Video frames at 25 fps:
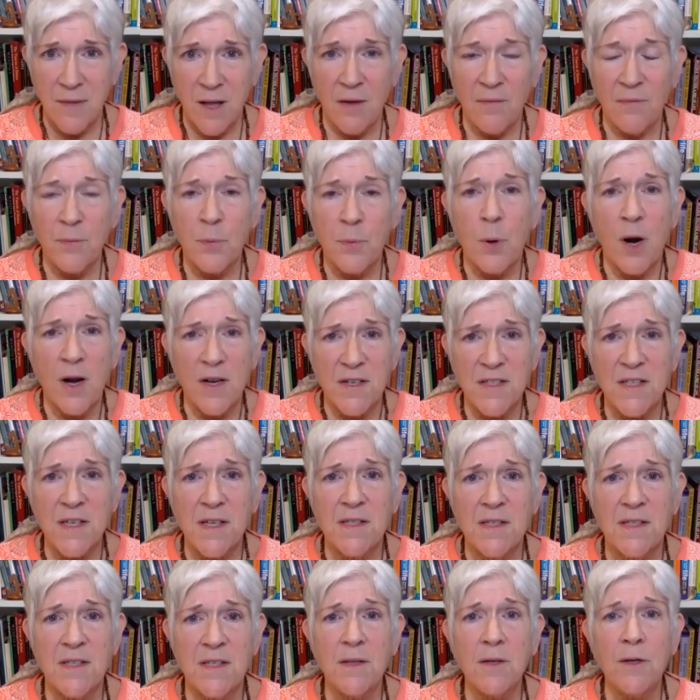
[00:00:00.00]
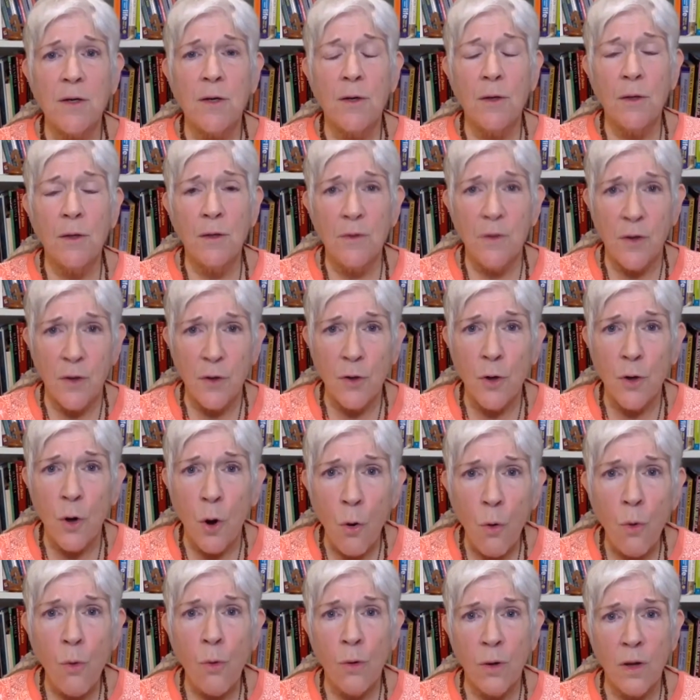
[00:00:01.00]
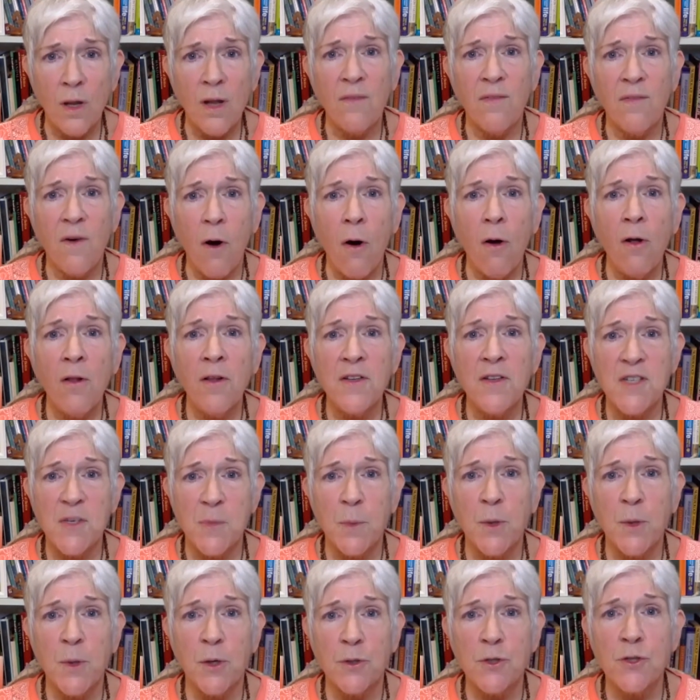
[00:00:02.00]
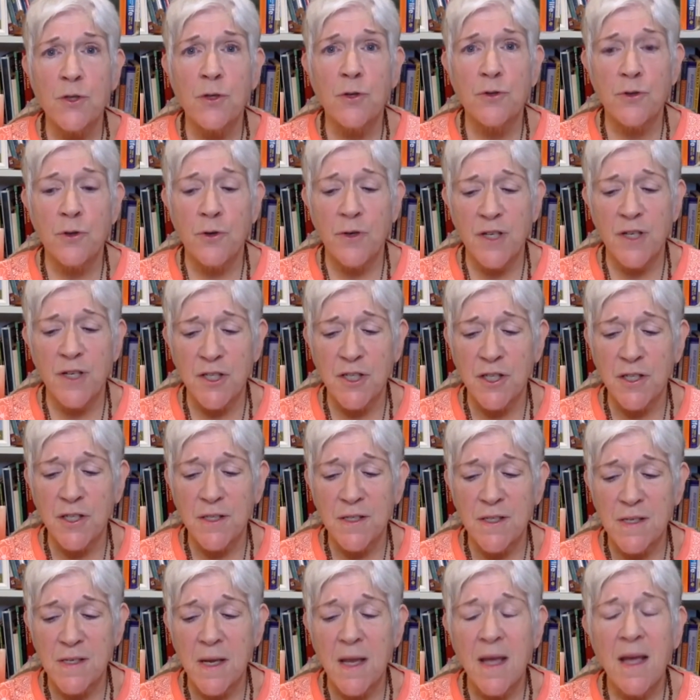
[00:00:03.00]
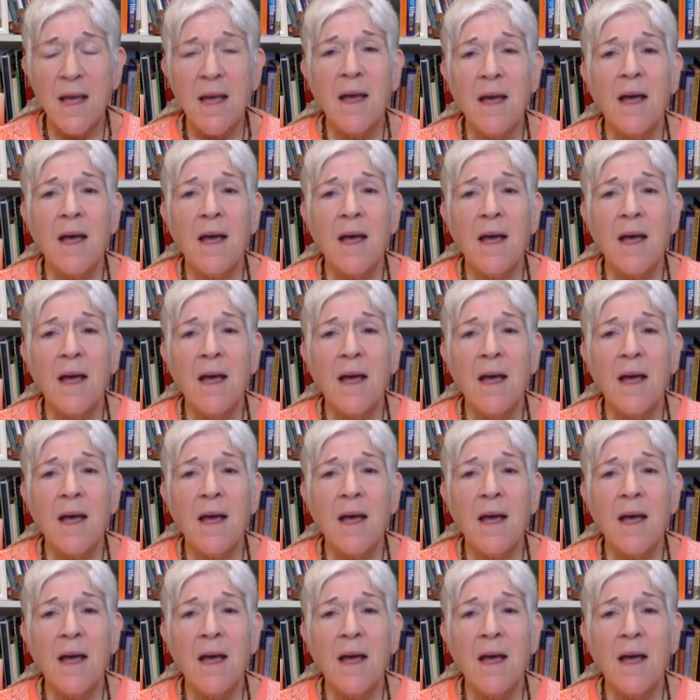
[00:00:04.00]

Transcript: of process, the goal of all the spiritual traditions,